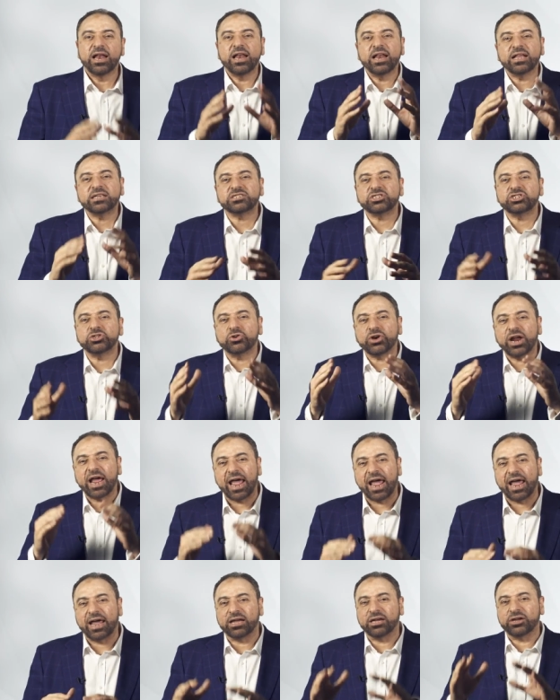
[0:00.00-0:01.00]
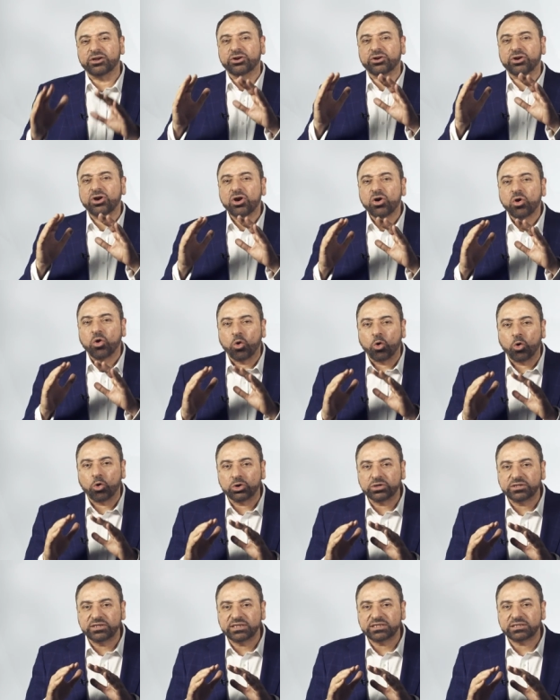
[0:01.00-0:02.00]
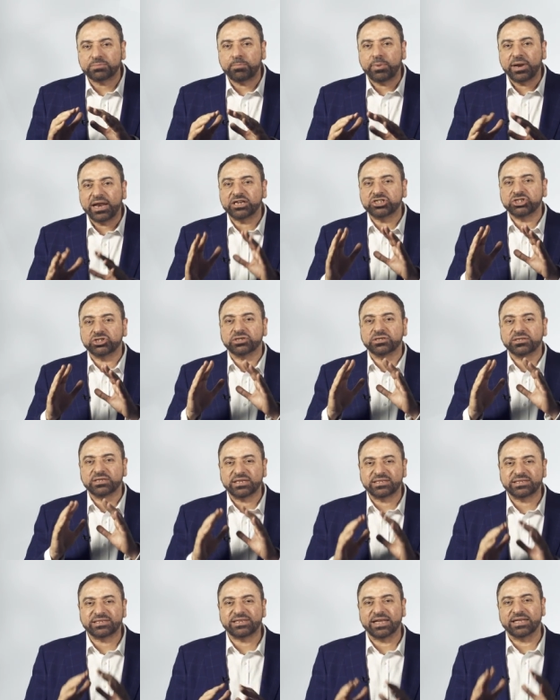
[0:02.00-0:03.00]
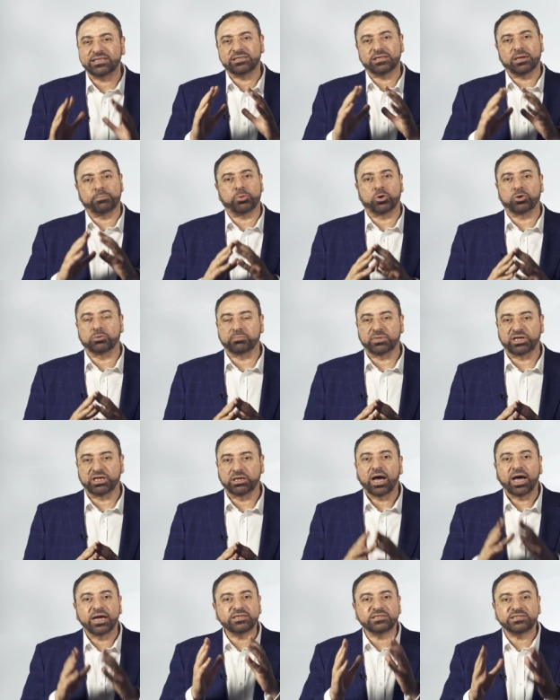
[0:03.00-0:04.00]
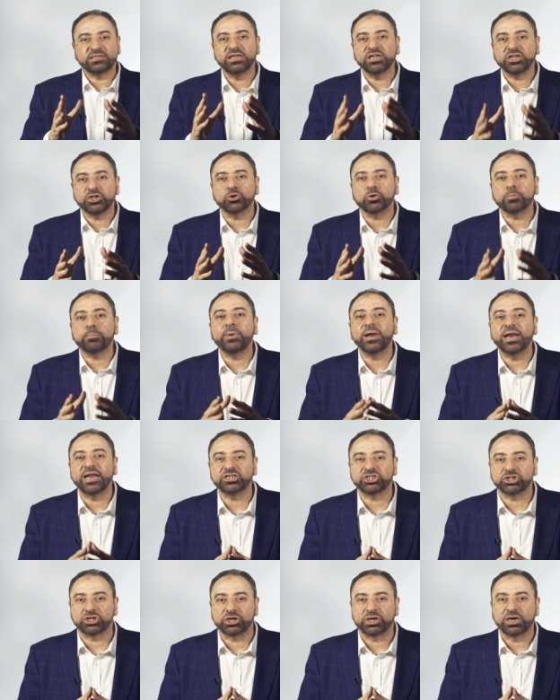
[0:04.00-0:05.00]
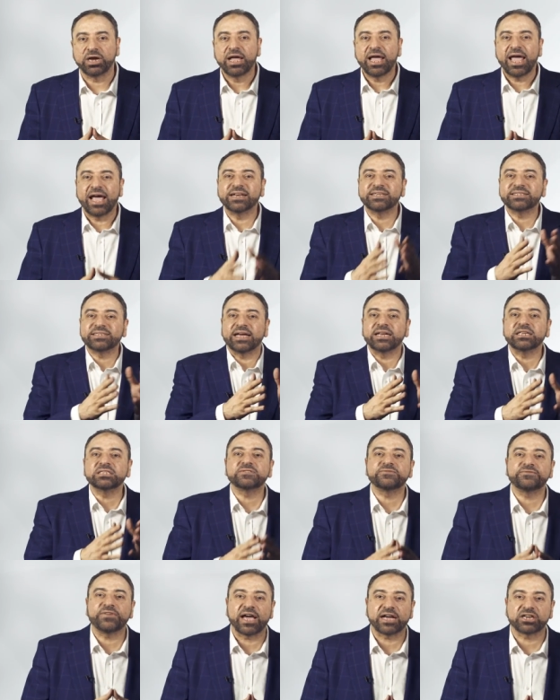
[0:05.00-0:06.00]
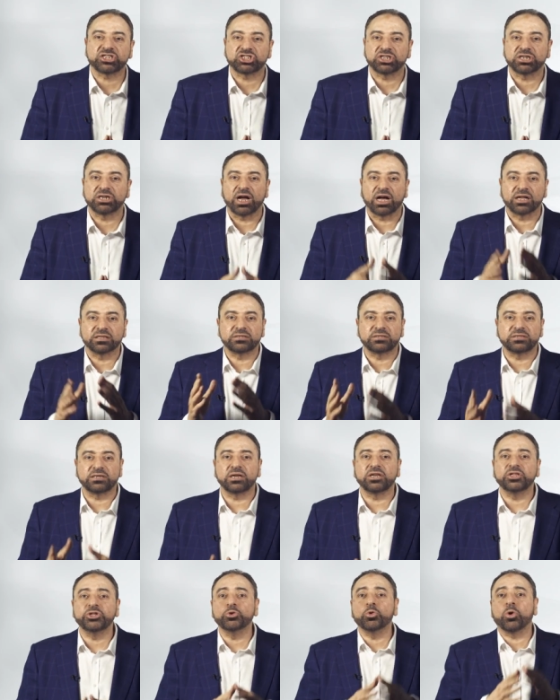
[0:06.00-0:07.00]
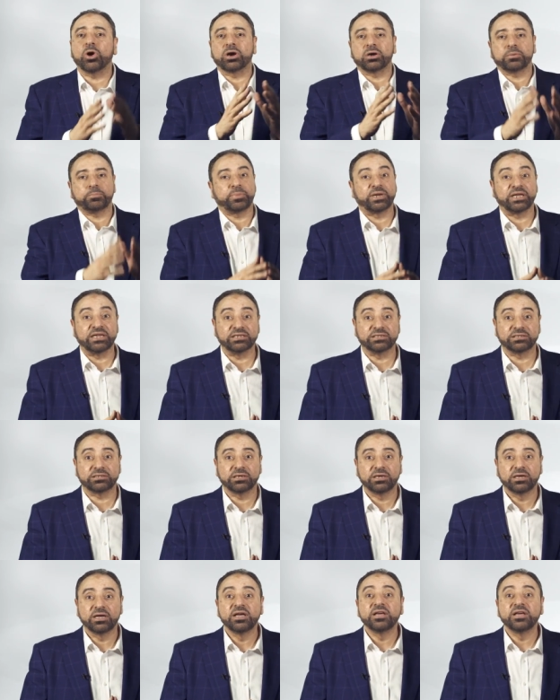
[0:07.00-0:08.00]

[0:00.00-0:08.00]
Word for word: lest your anger or displeasure descend upon me. I seek your pleasure and satisfaction until you are pleased.